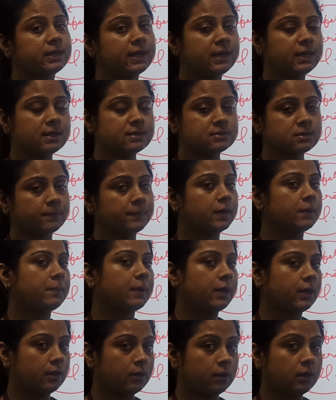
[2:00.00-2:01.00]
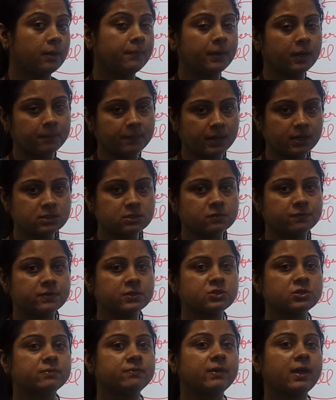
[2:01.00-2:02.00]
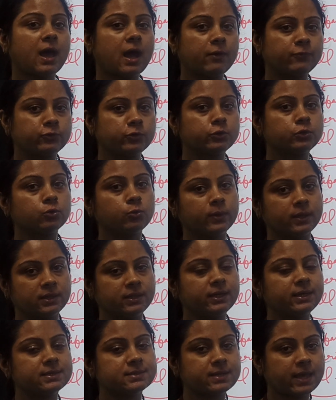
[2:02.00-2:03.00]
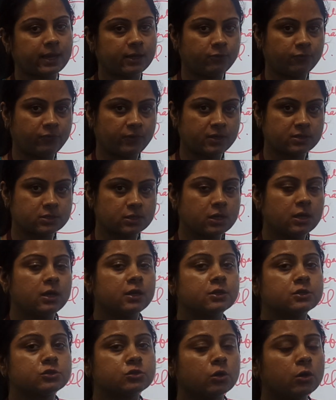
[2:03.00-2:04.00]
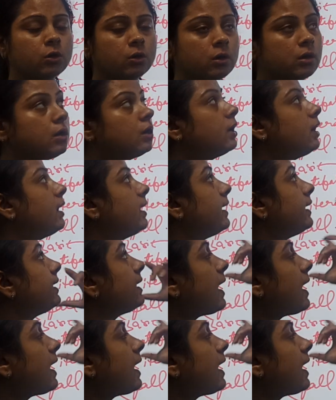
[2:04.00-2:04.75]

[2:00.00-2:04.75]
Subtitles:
tell us some amendments which we have to do in the design phase. So in